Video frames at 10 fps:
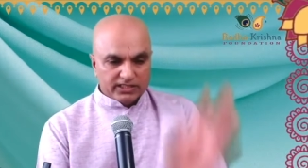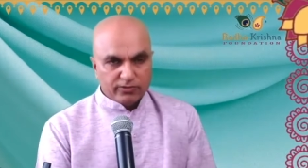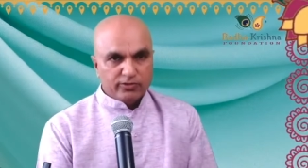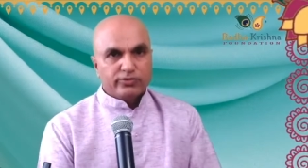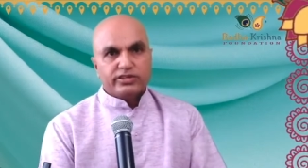
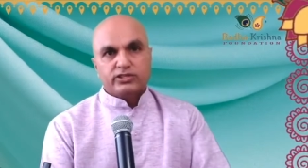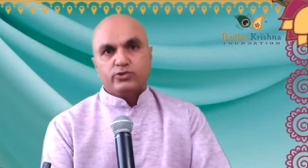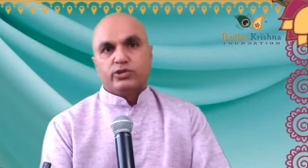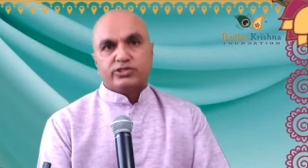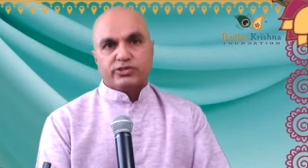these are the few
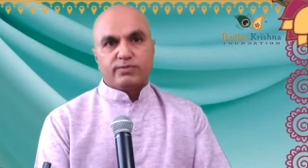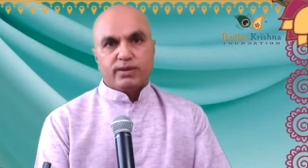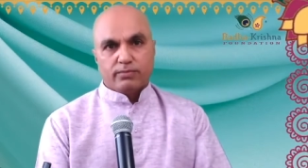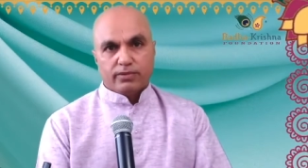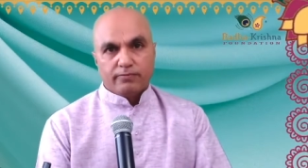things you want
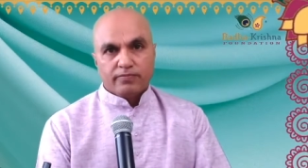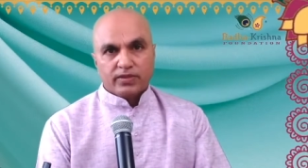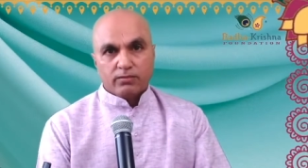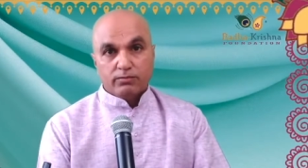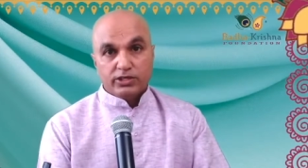to remember.
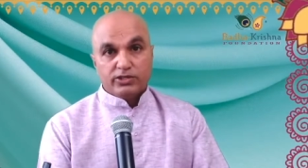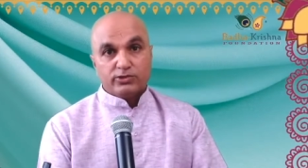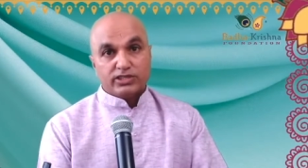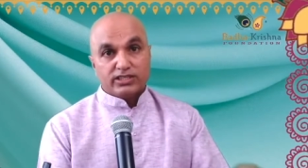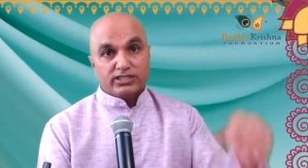
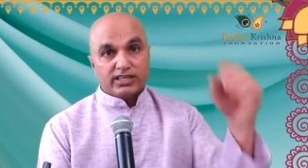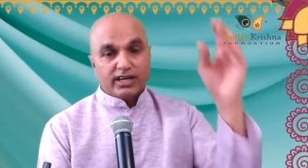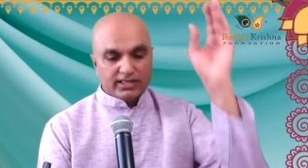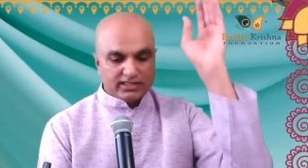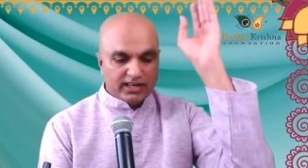Mrityu
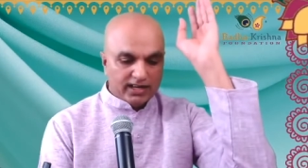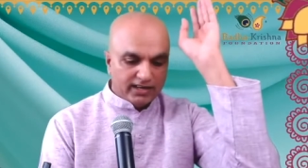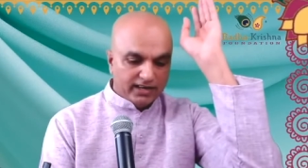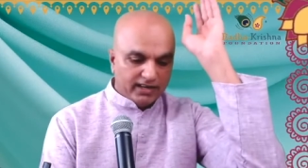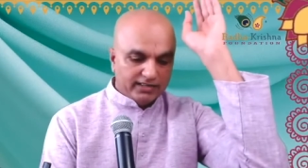Sansara
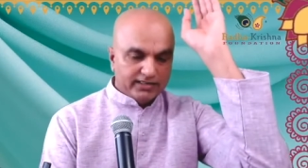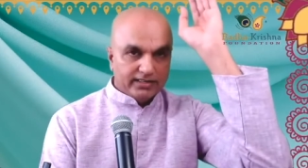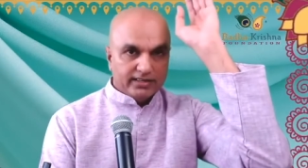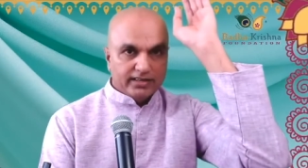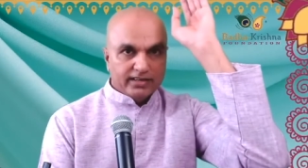
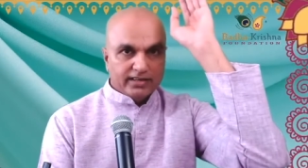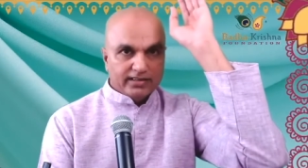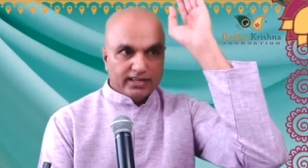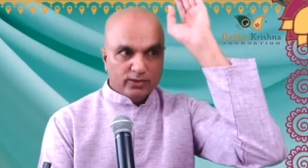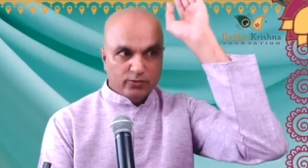Sagarat,
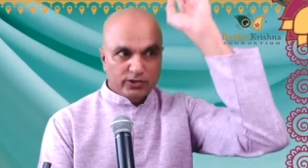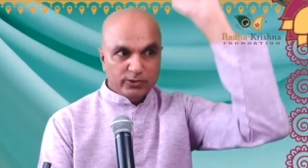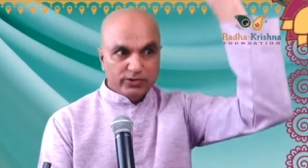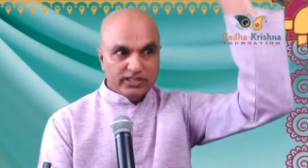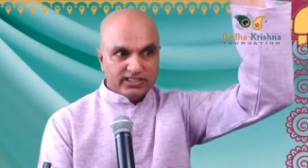that
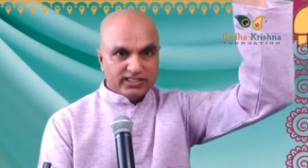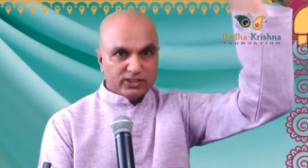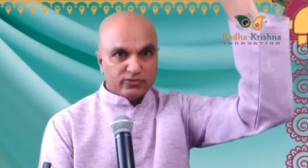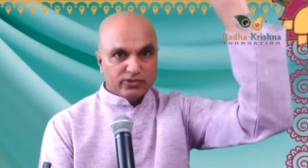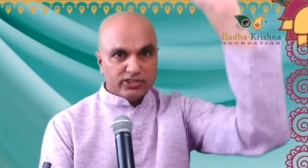if we do
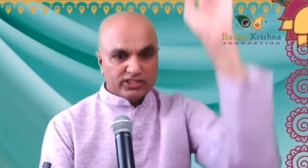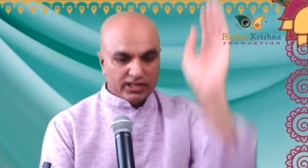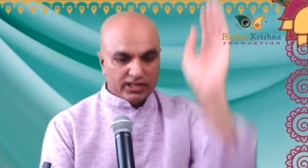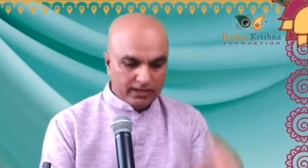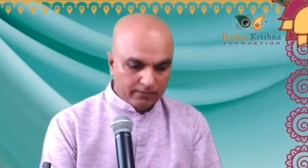these things
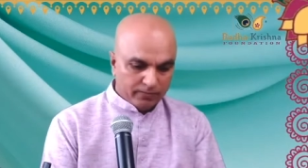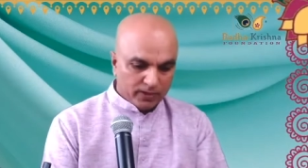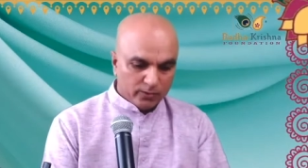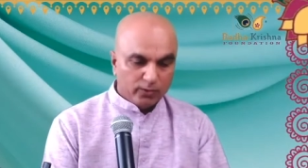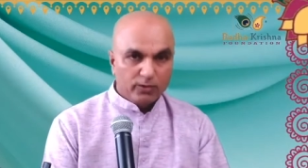firstly,
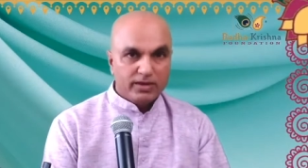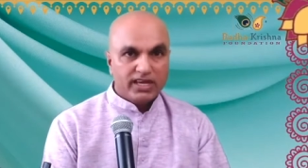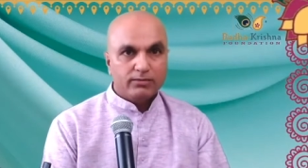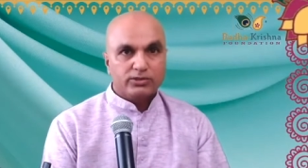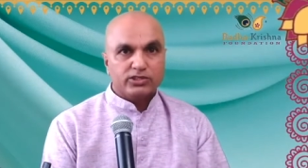we will
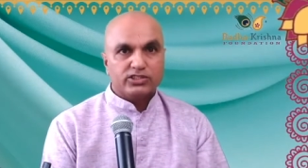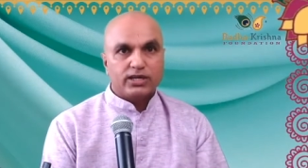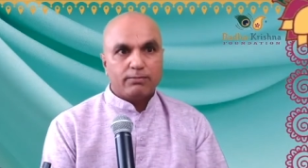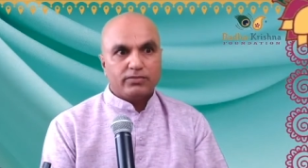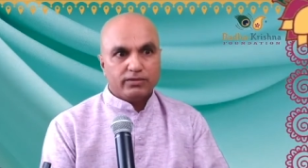be able to
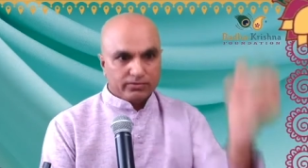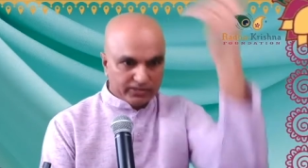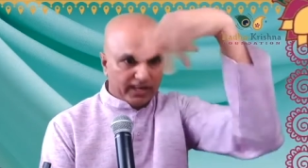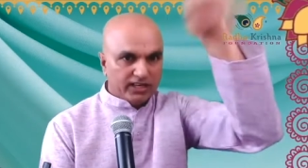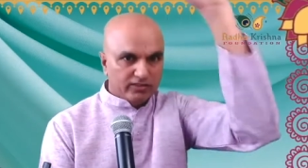stop
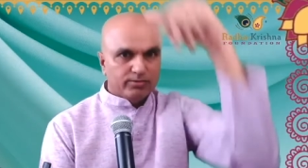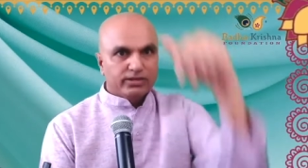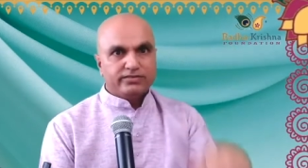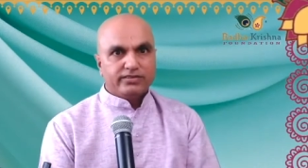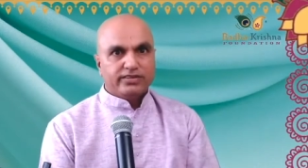the cycle
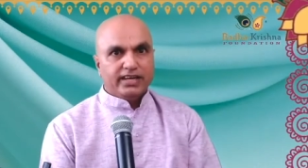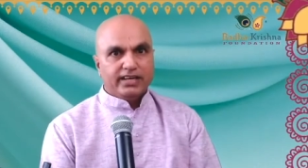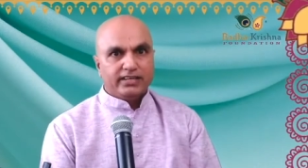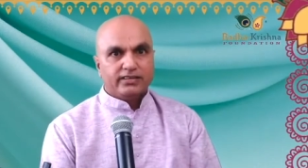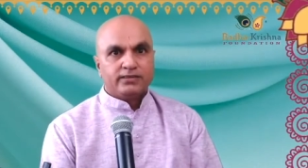of birth and
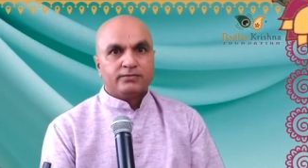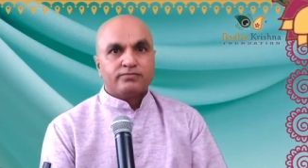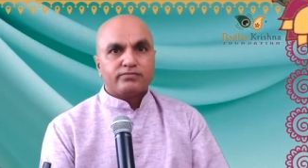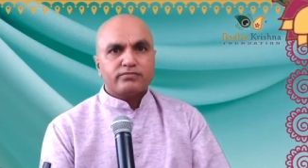death.